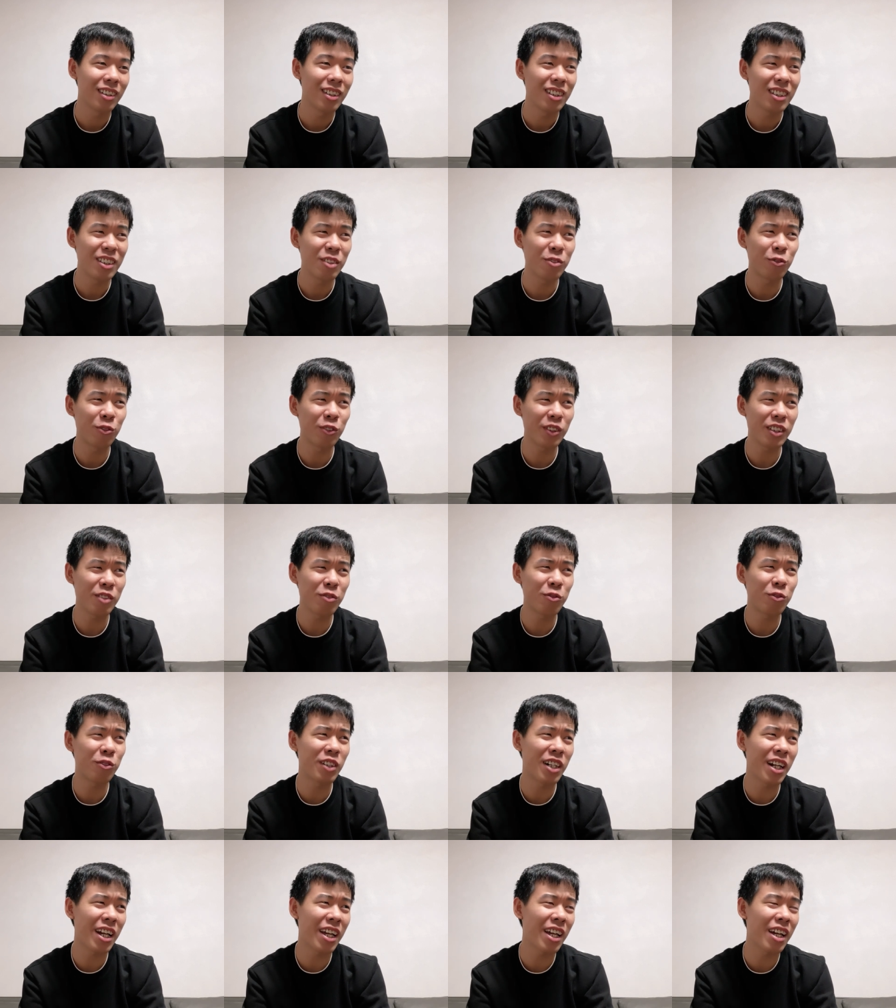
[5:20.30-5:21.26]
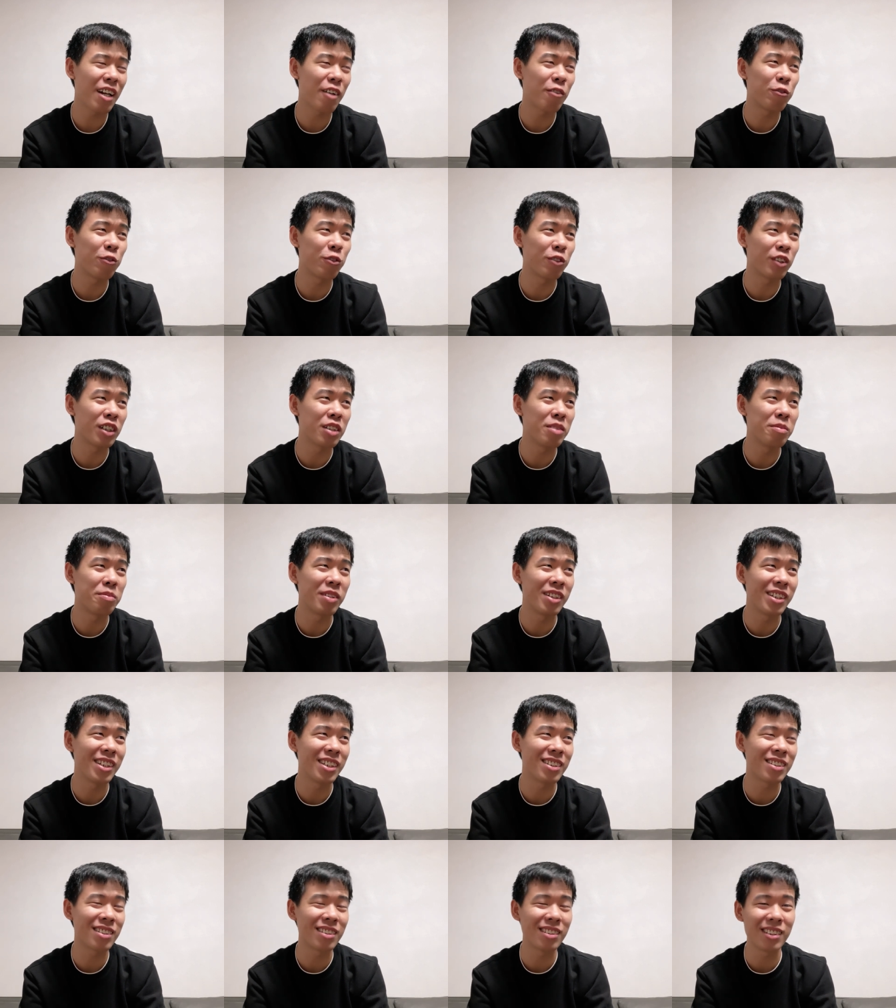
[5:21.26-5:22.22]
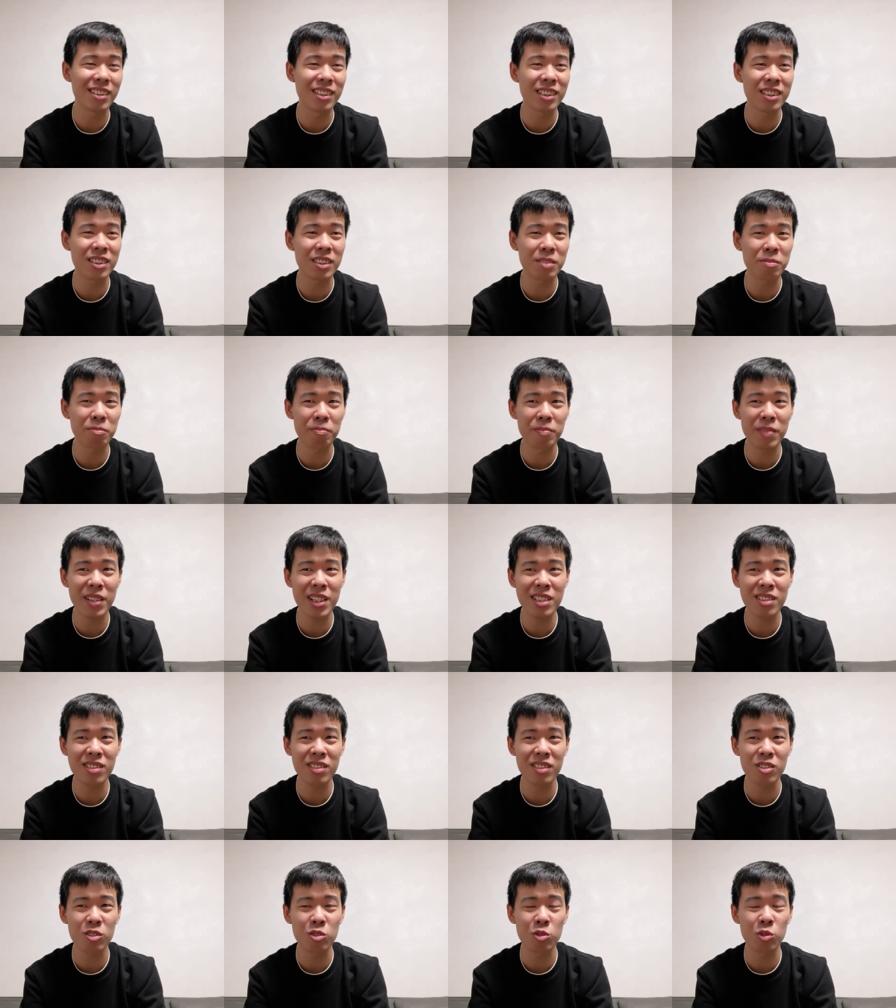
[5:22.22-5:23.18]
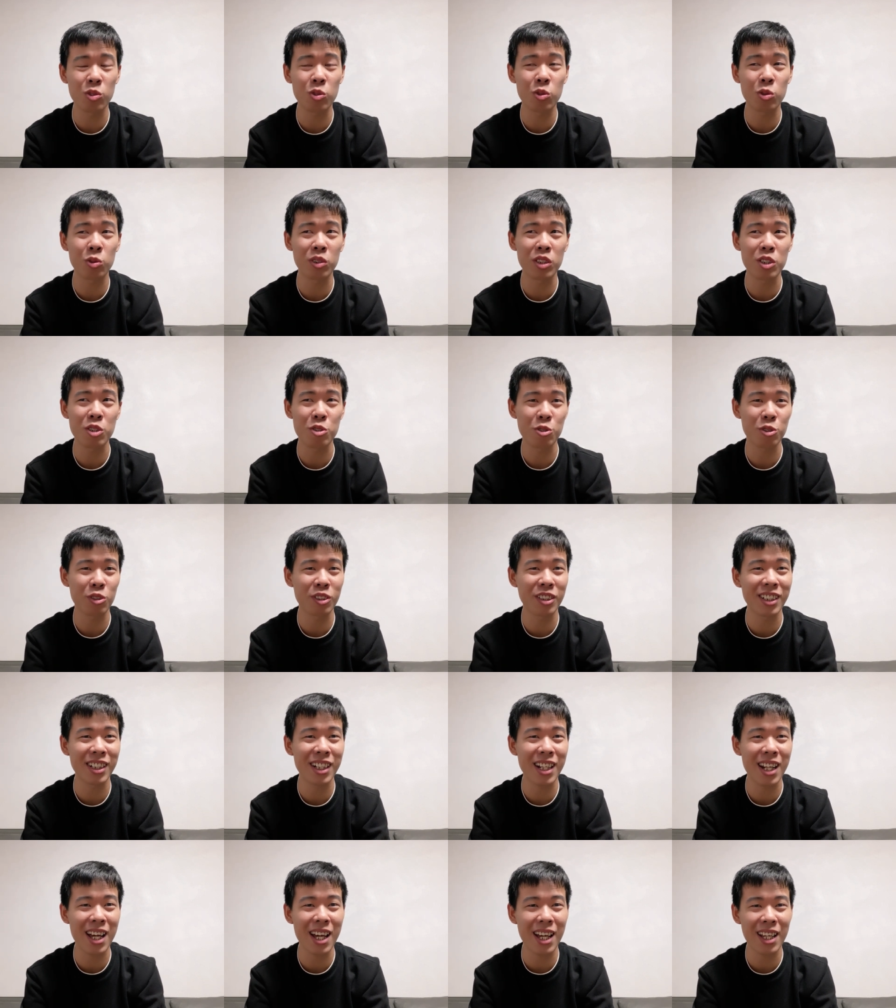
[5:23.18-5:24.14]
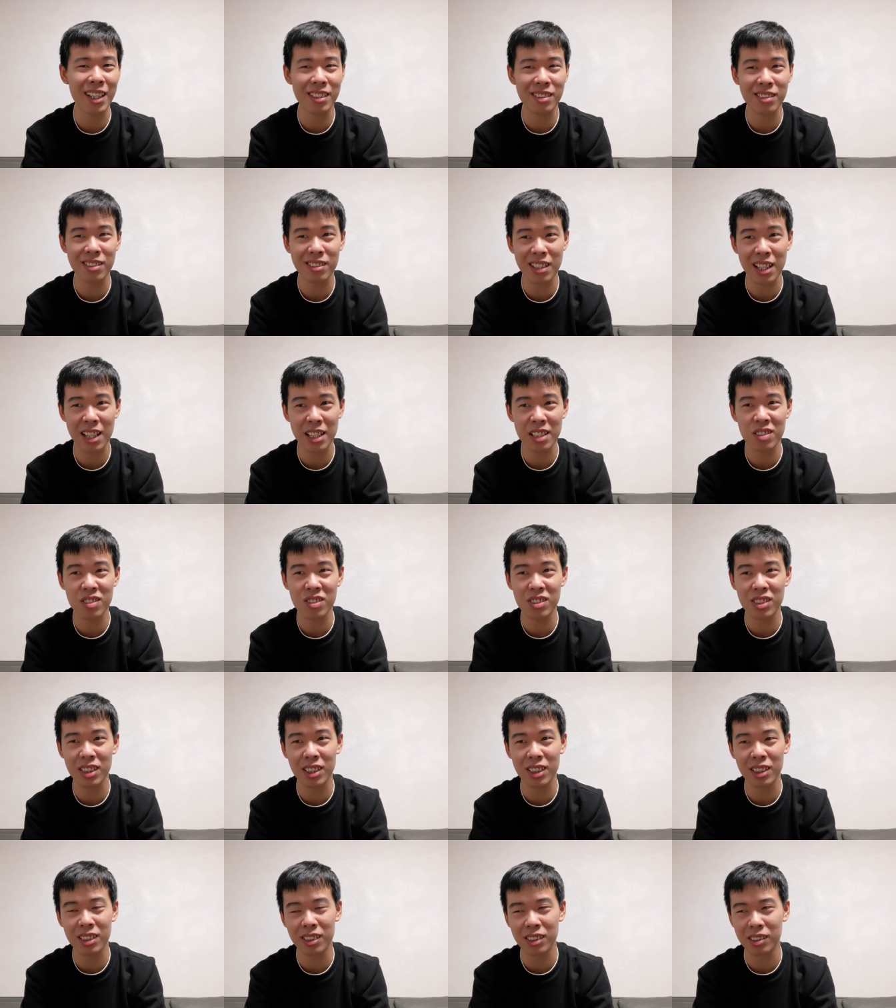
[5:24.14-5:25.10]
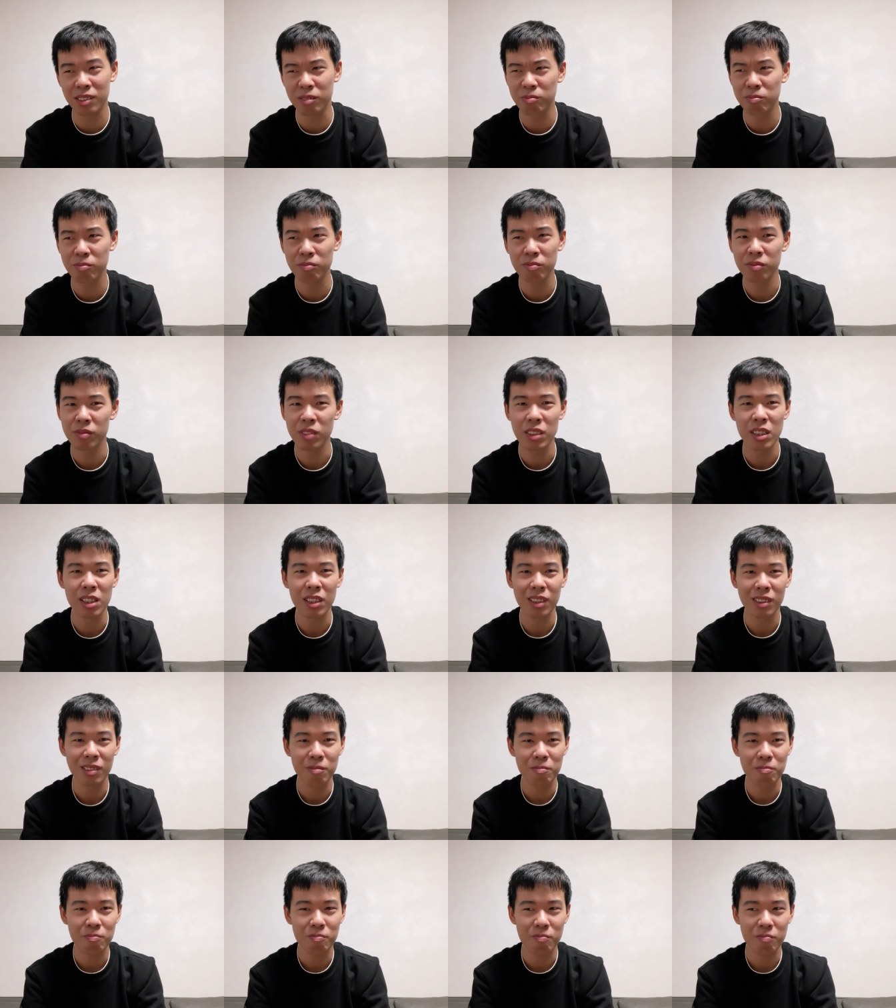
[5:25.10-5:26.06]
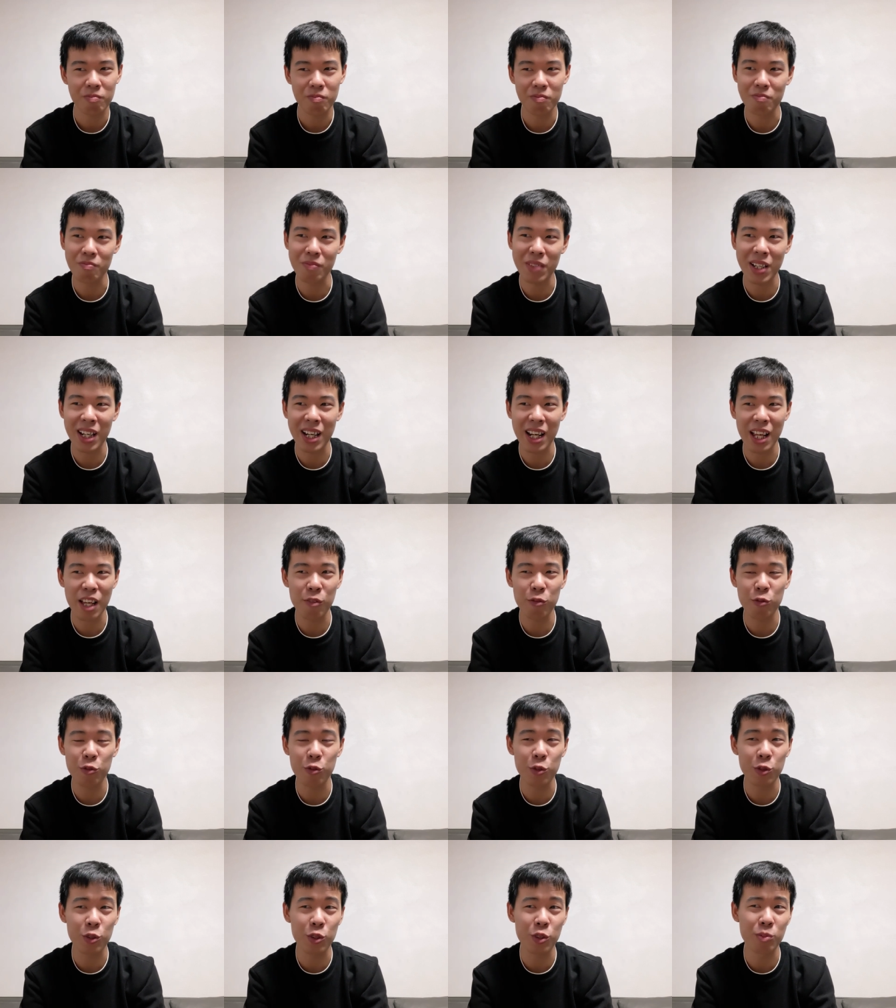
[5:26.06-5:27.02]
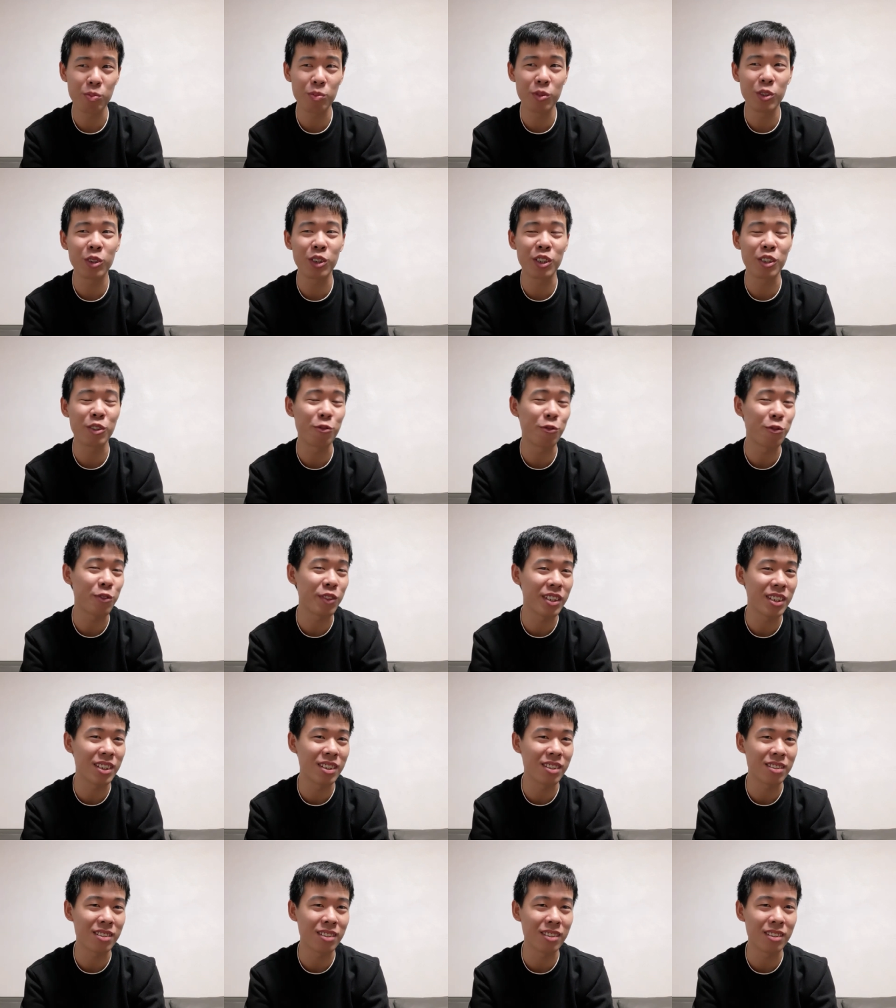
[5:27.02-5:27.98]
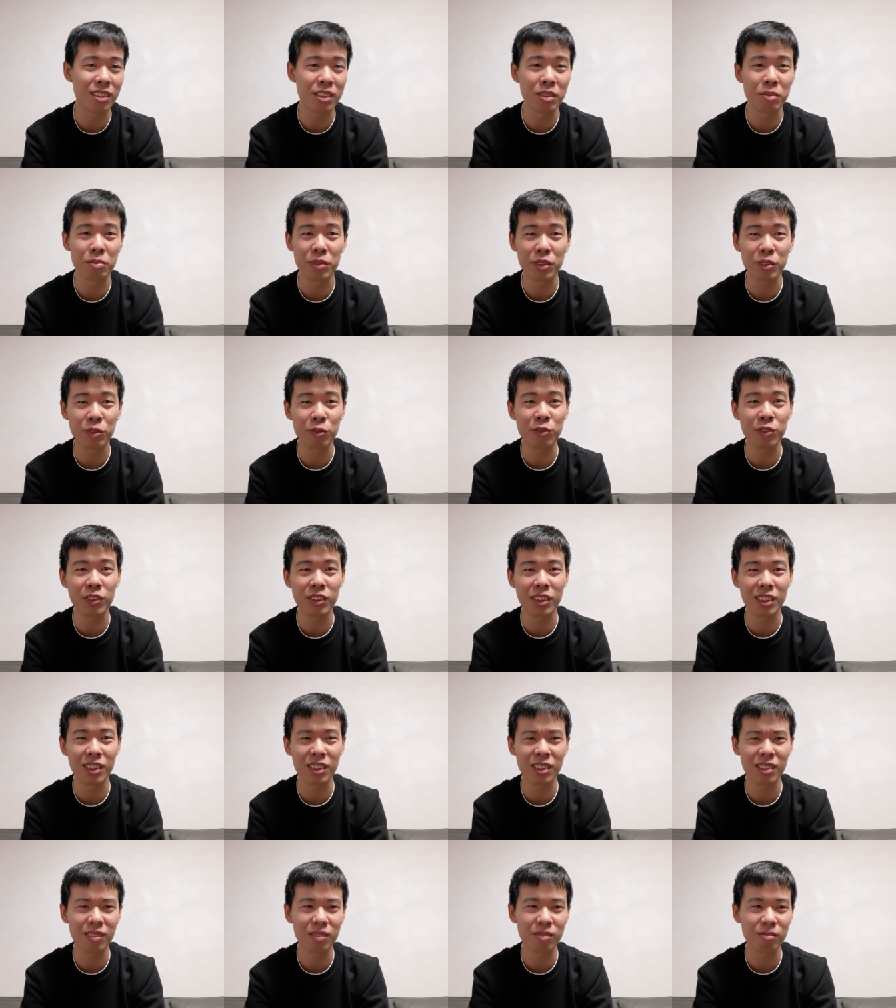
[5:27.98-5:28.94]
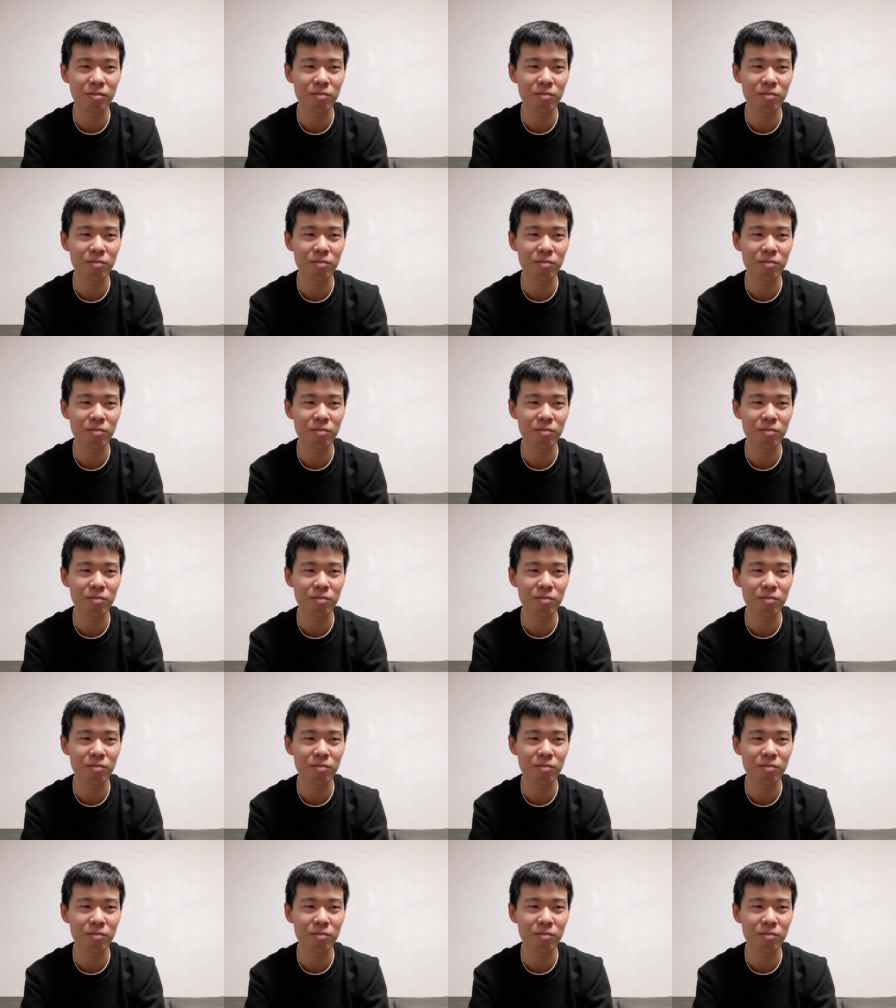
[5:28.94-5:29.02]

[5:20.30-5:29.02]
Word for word: If, if I have completed this method to control the lights, I think my life will more convenient than before.